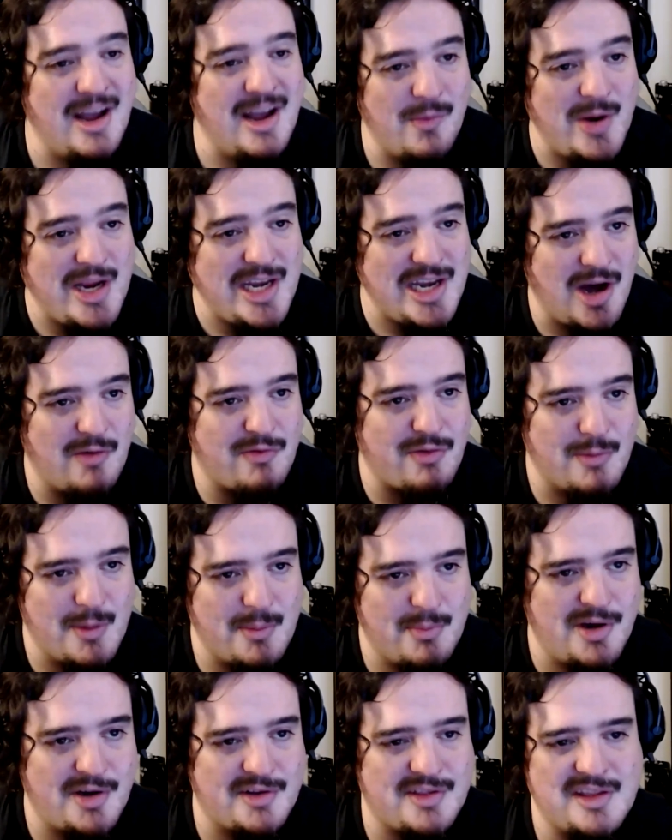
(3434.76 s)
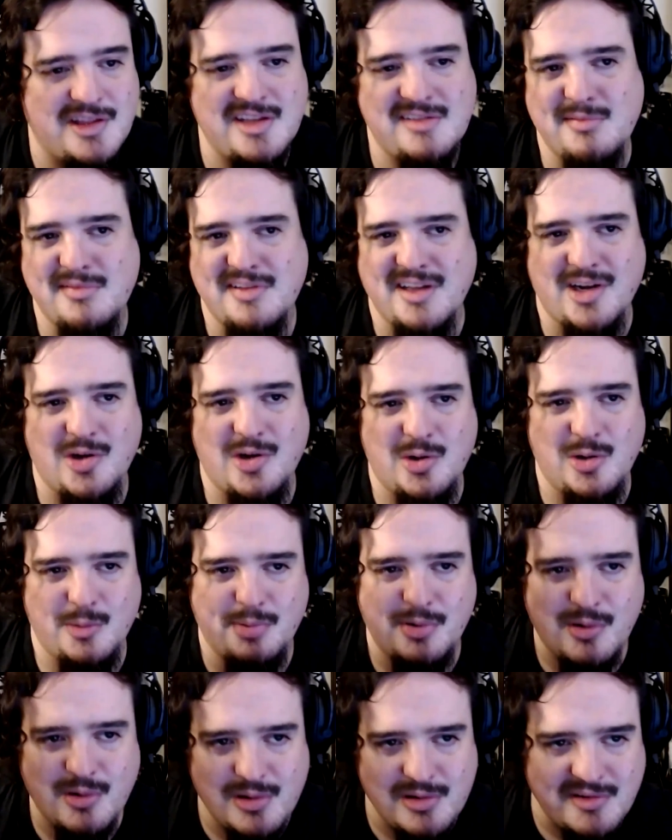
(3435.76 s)
And we know from the book that this was like a whole
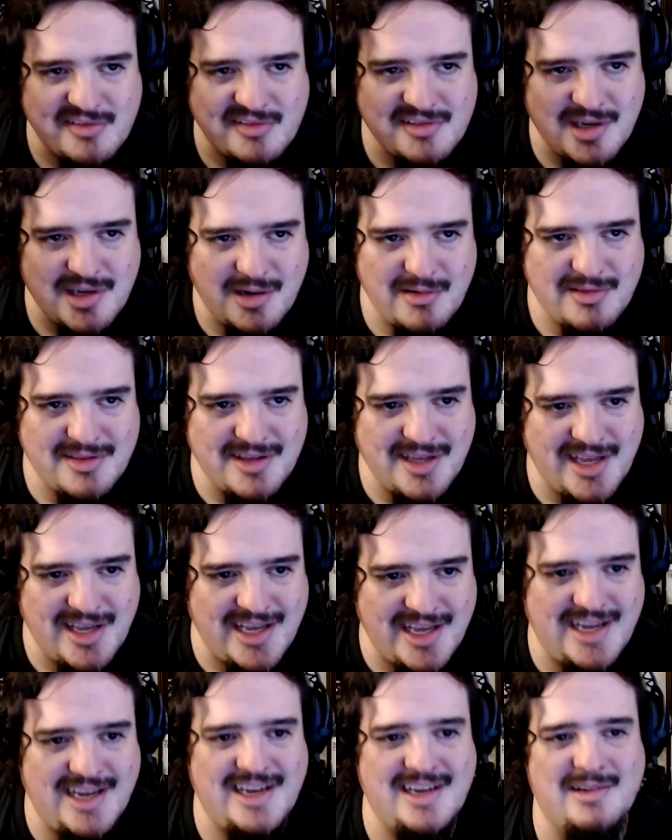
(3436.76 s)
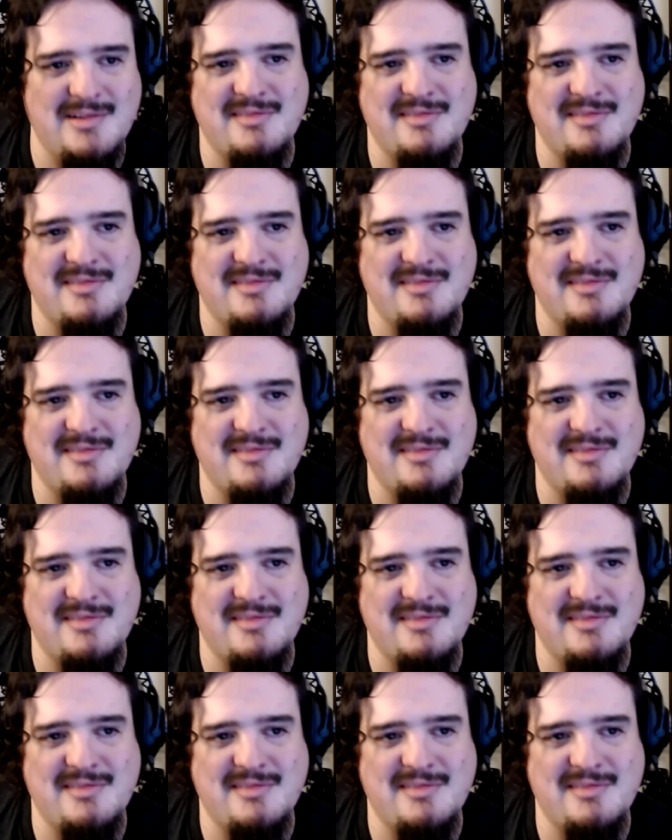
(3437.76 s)
portal stone thing.